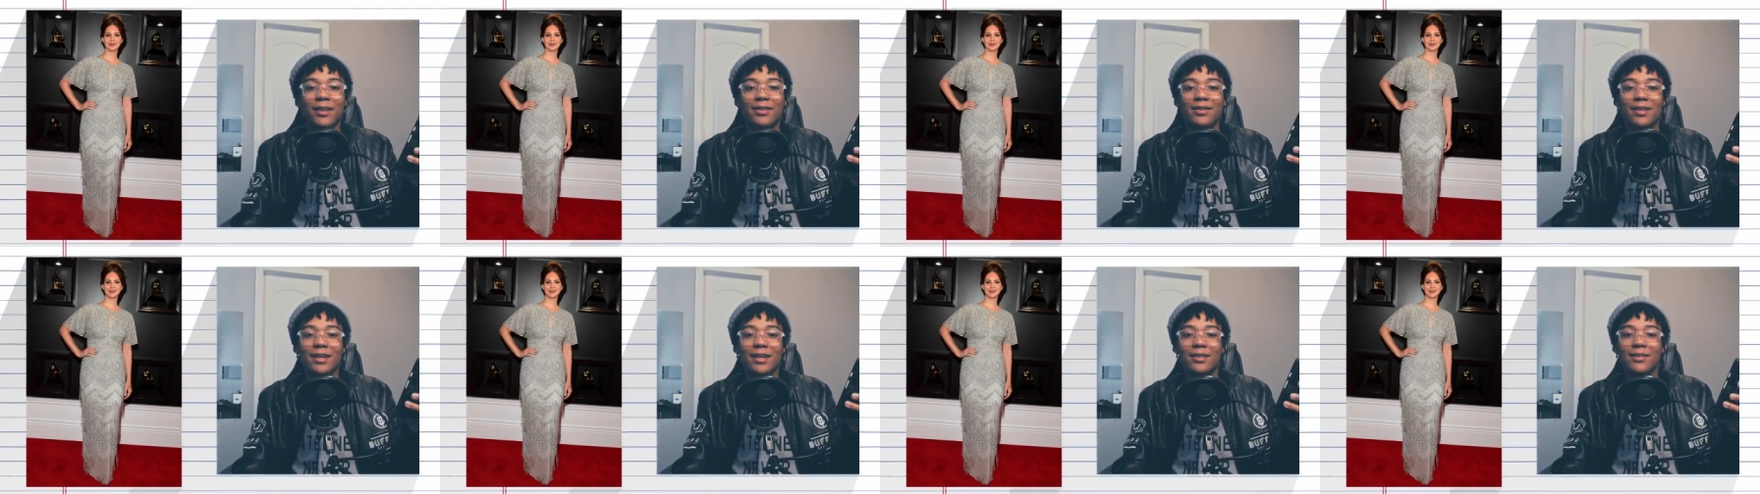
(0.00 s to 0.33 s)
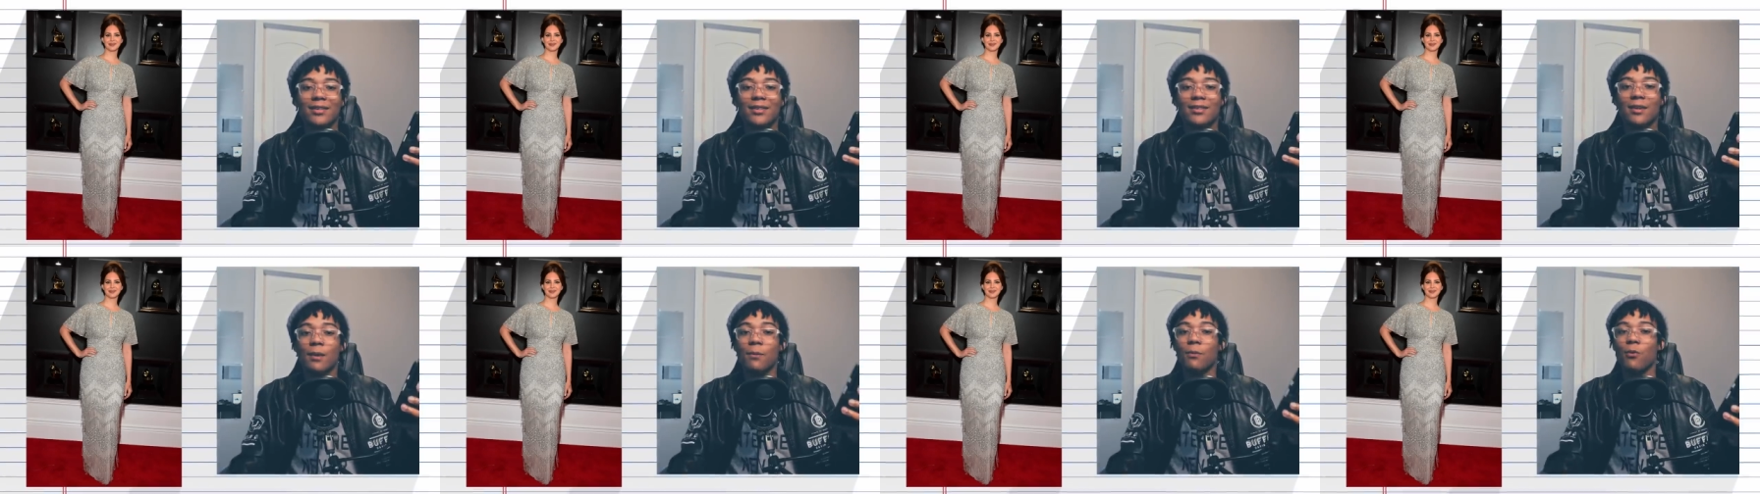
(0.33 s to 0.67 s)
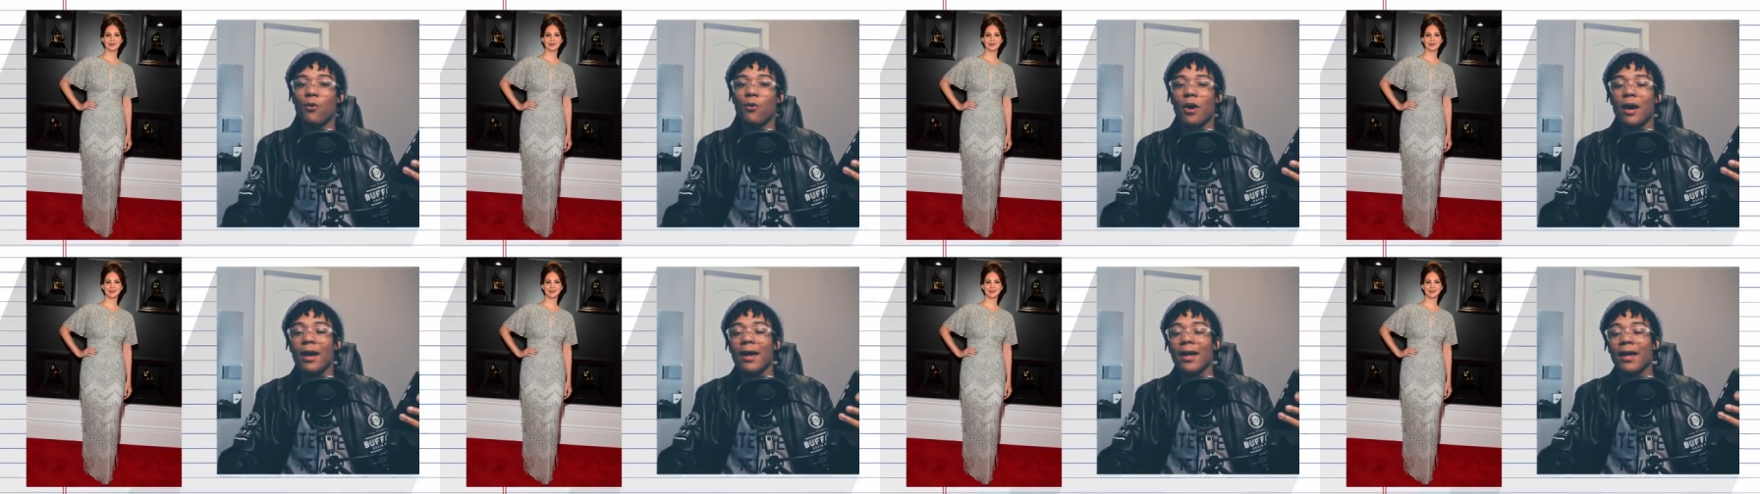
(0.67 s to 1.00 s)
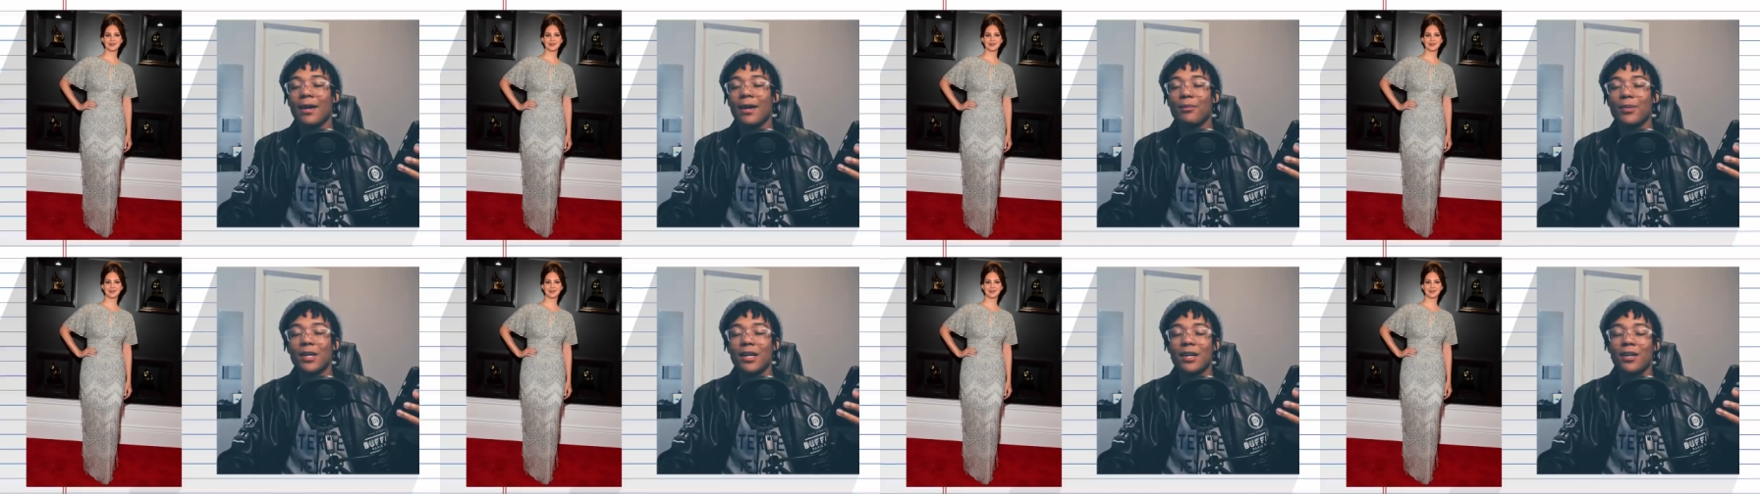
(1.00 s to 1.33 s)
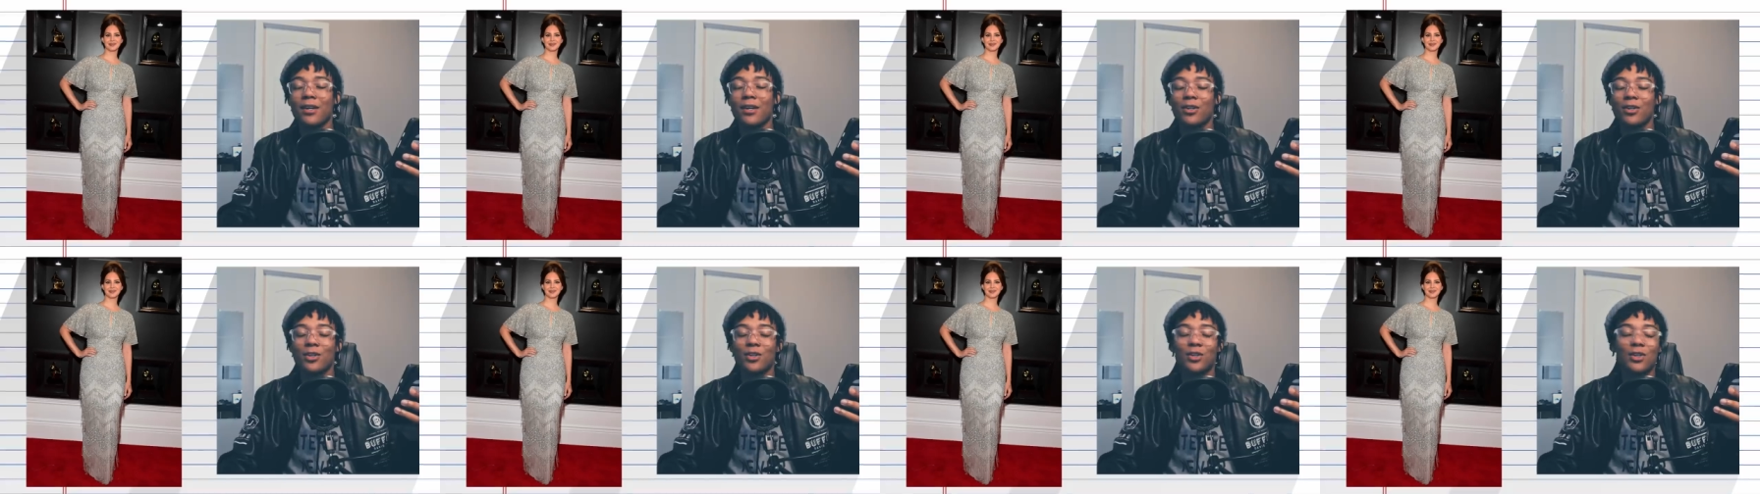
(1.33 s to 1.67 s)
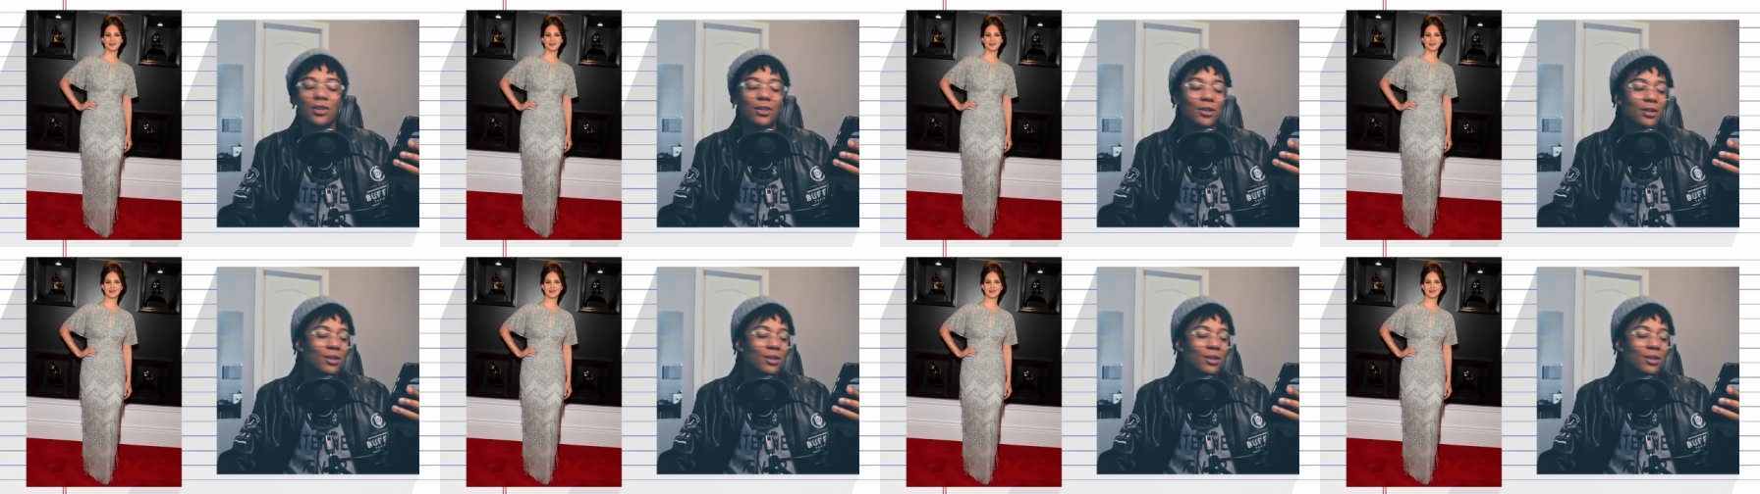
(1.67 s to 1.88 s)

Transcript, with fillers: It's like somewhat hippie-ish,